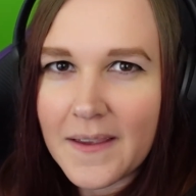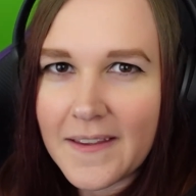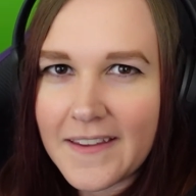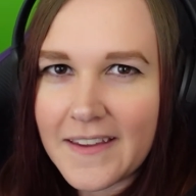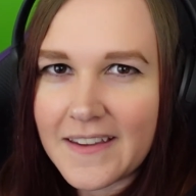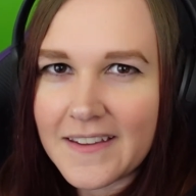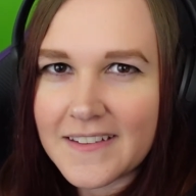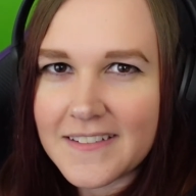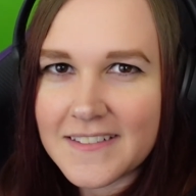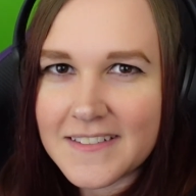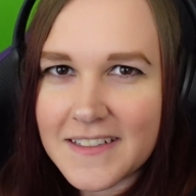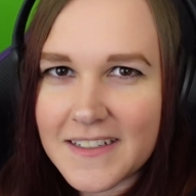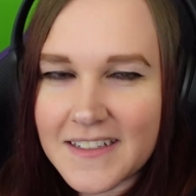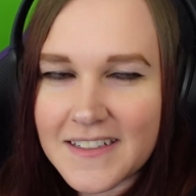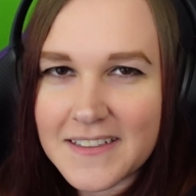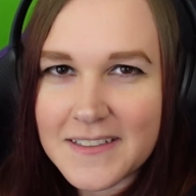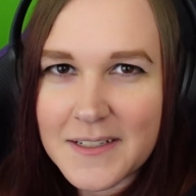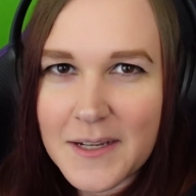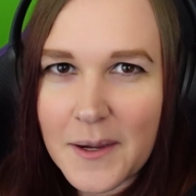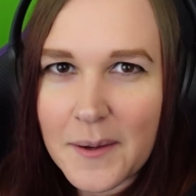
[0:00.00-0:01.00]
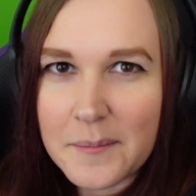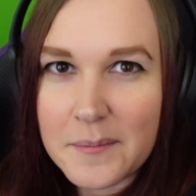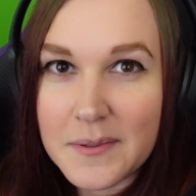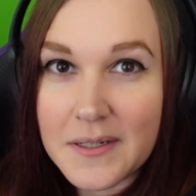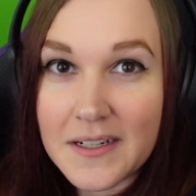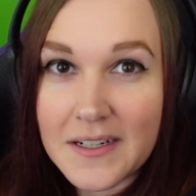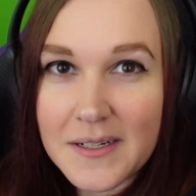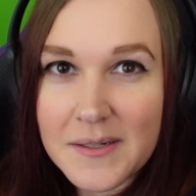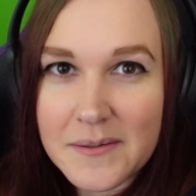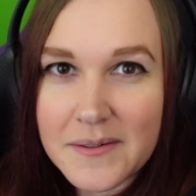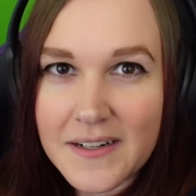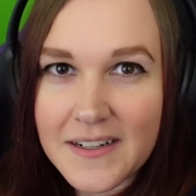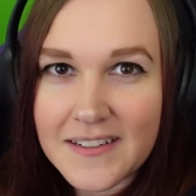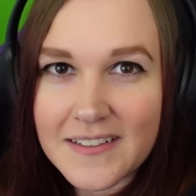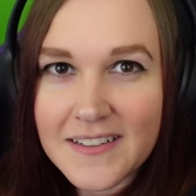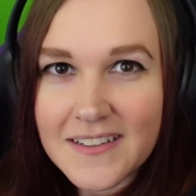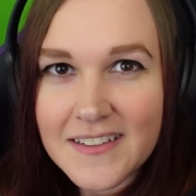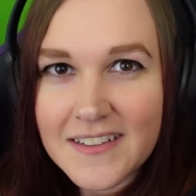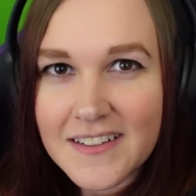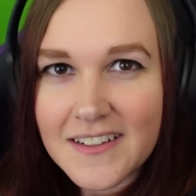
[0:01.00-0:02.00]
And, uh, yeah, but
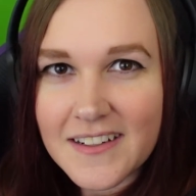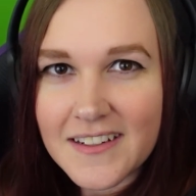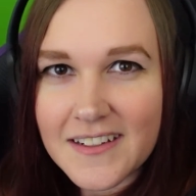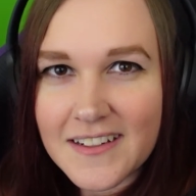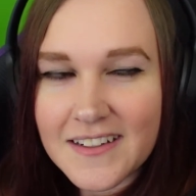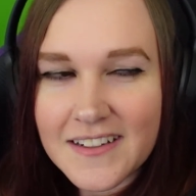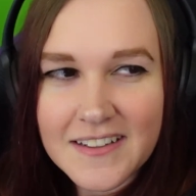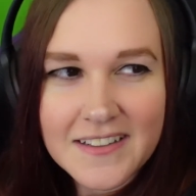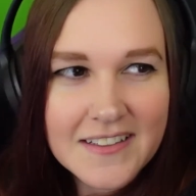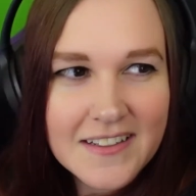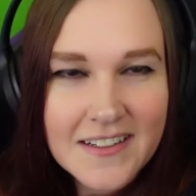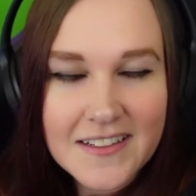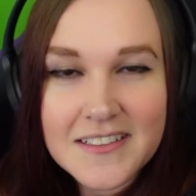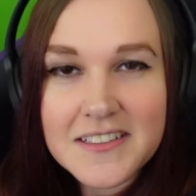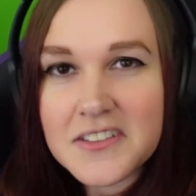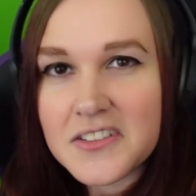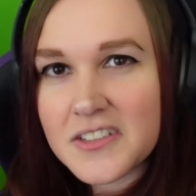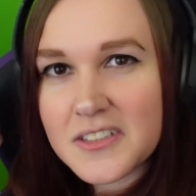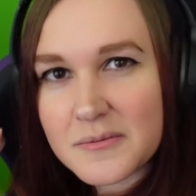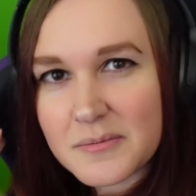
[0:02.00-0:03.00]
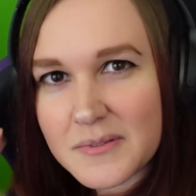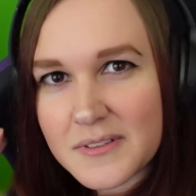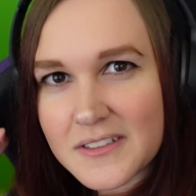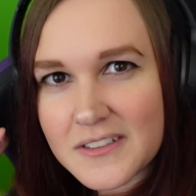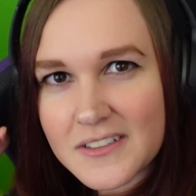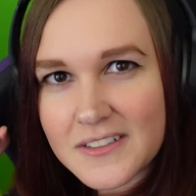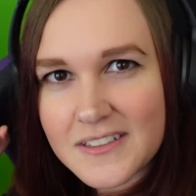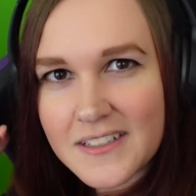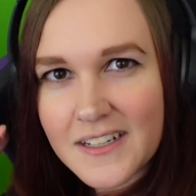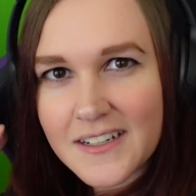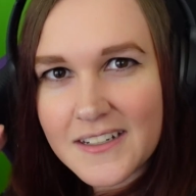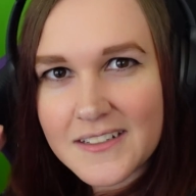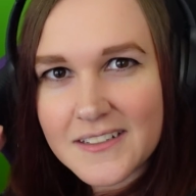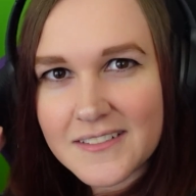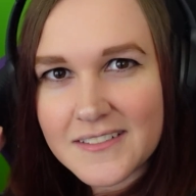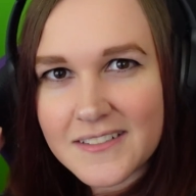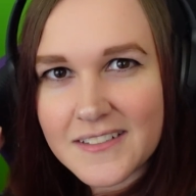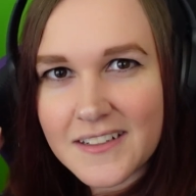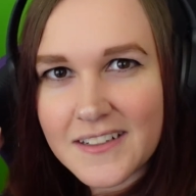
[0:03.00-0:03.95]
anyway, uh, yeah, today's been a good day.